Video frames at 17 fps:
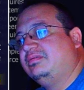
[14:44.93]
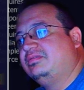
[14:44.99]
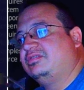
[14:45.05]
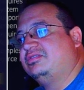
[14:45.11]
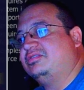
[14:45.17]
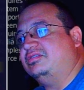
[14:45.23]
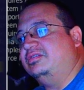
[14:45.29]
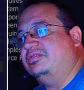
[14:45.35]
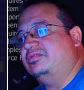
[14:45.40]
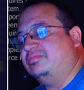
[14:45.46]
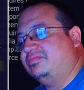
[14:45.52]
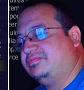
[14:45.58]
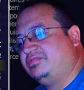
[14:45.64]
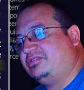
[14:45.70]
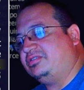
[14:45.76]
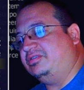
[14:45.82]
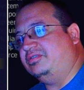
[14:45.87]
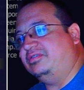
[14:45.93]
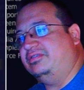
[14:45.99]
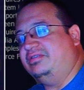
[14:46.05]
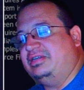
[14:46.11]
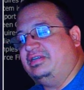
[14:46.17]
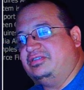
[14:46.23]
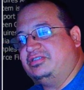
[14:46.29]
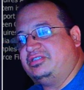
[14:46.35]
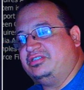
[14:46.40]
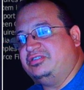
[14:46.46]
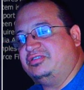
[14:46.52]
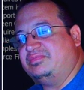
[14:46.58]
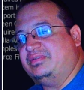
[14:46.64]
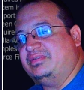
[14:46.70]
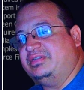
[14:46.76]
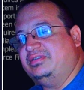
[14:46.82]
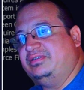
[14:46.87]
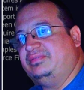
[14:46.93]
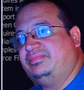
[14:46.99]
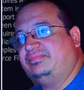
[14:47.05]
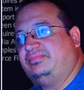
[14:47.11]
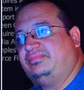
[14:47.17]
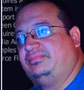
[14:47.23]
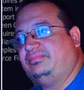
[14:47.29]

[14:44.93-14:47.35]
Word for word: So start, I just use mine.